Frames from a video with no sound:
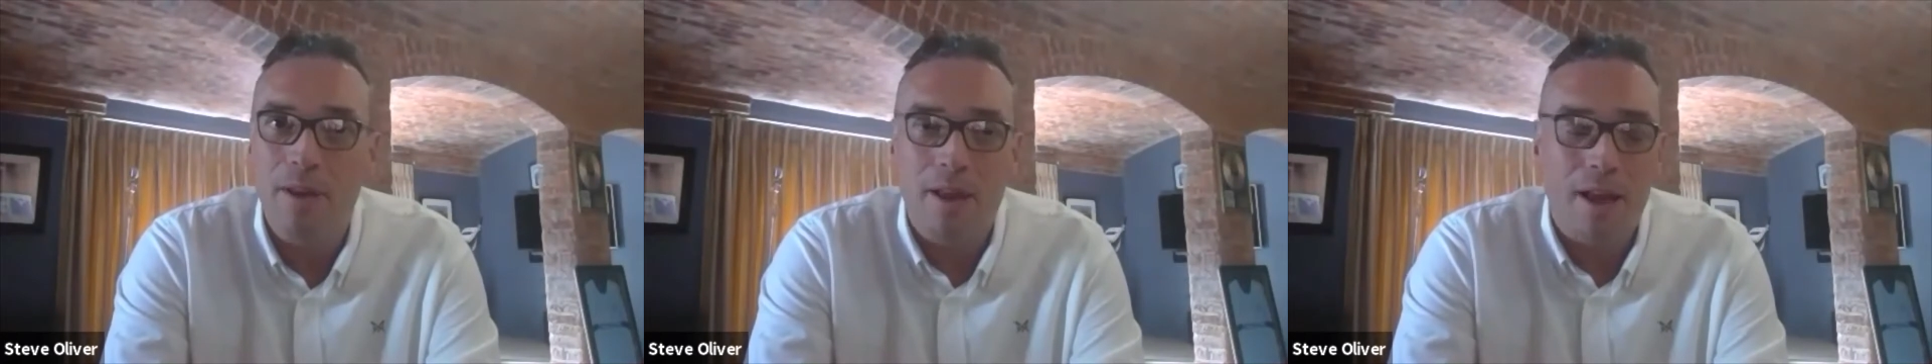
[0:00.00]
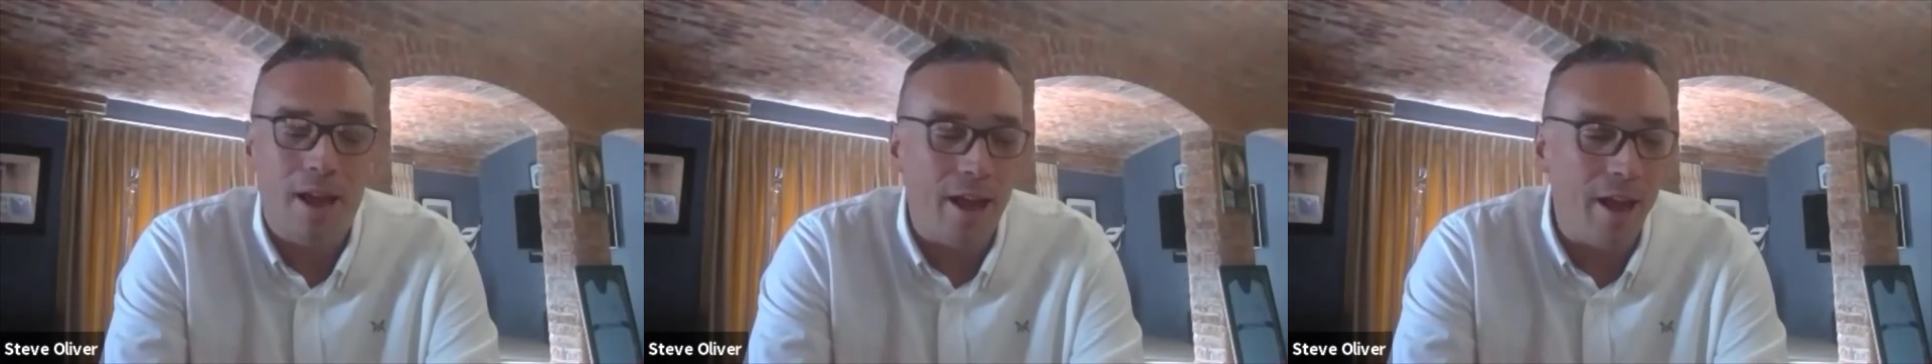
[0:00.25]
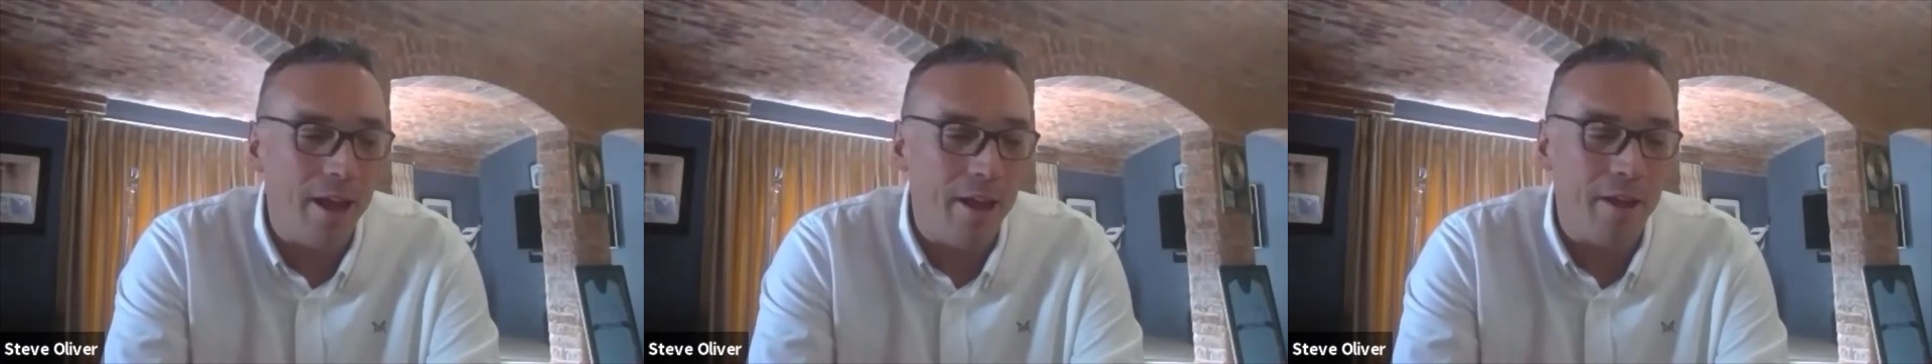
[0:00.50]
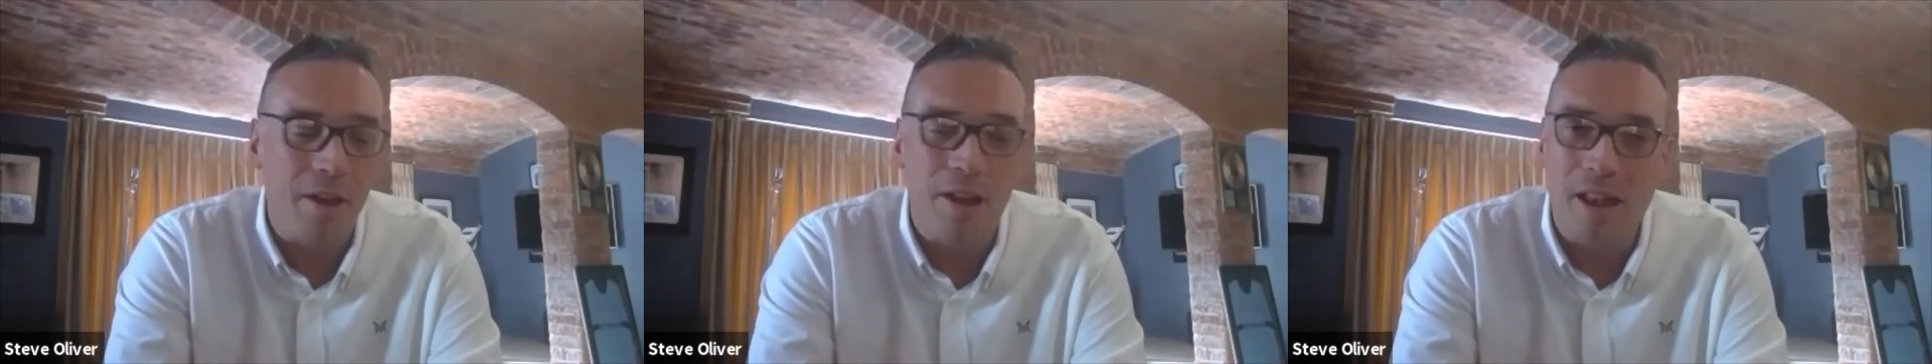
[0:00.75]

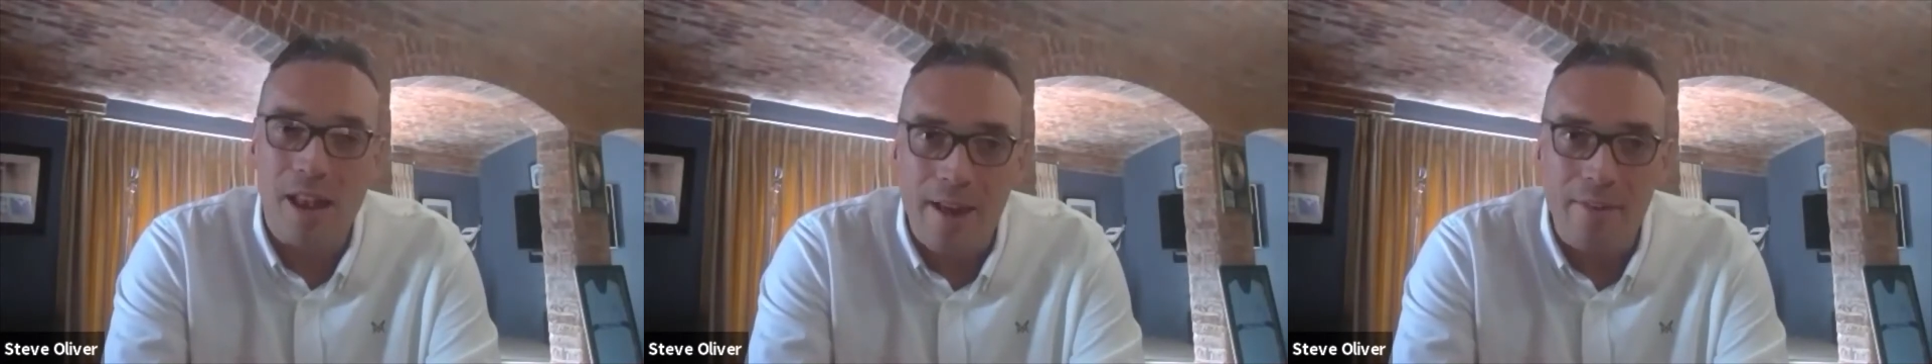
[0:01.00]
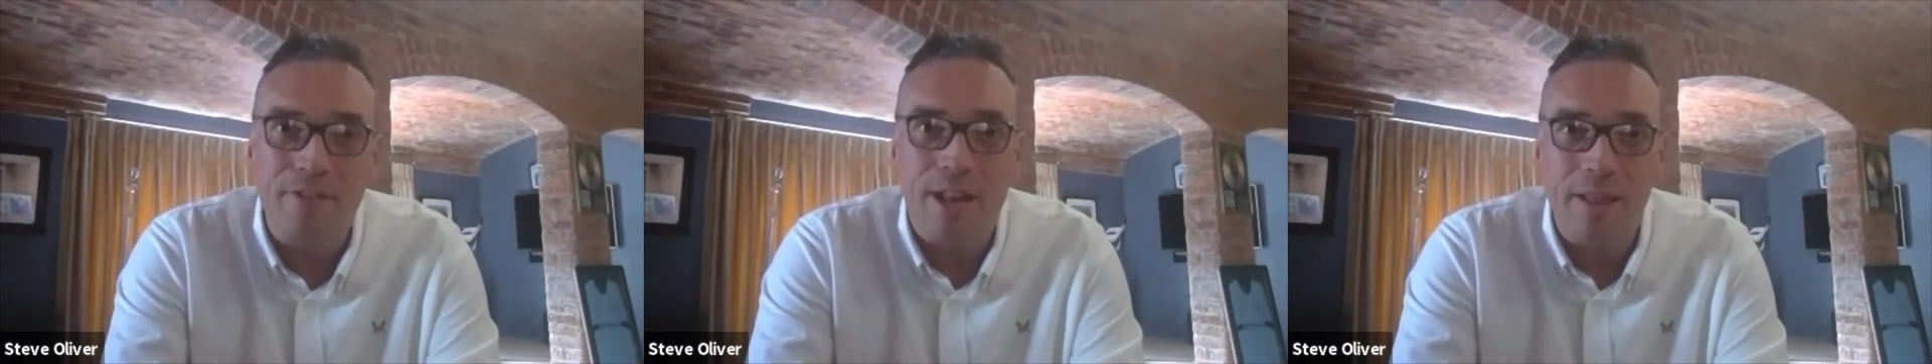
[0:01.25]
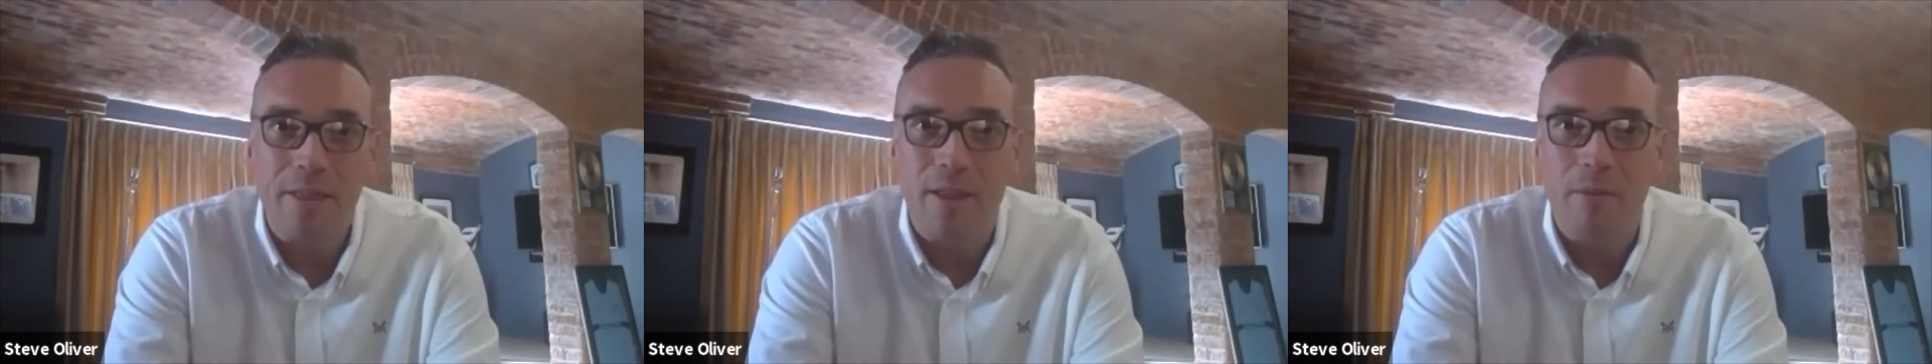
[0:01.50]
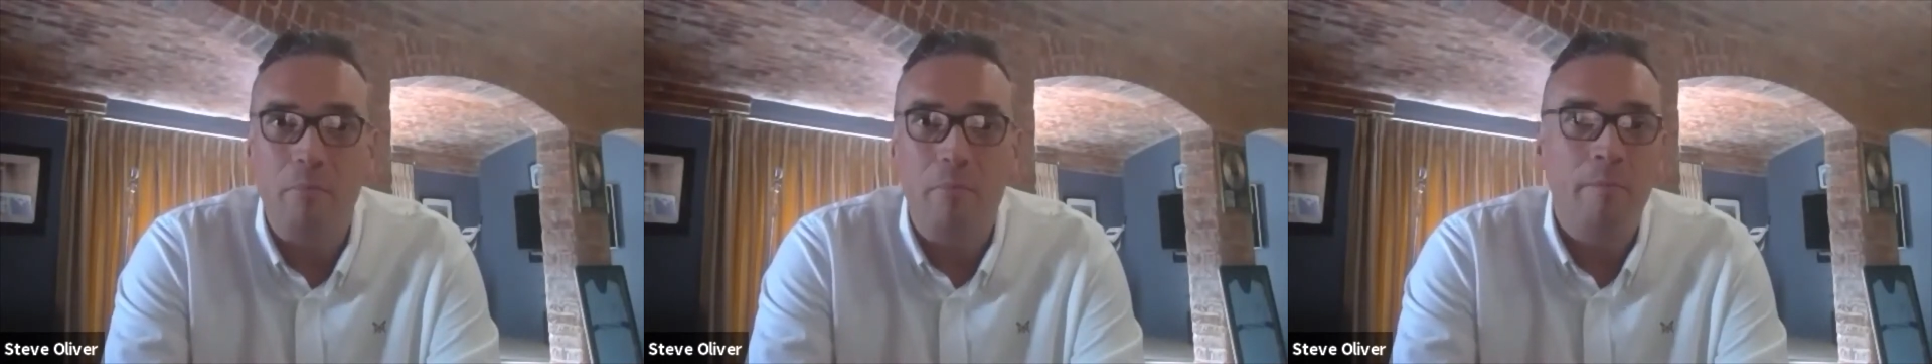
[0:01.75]
uh, left in
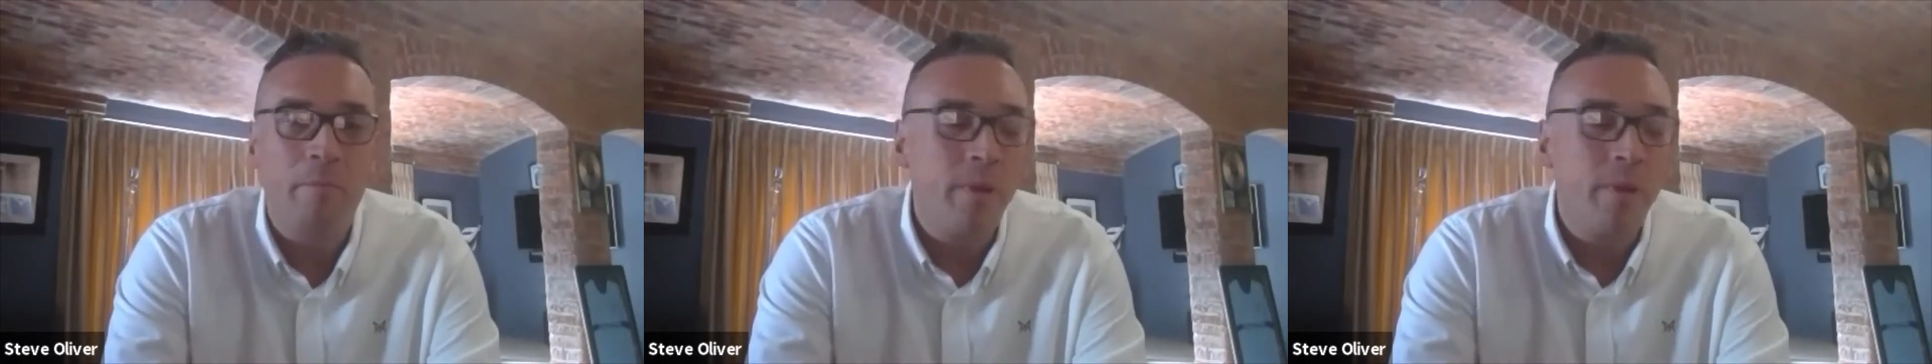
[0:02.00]
them,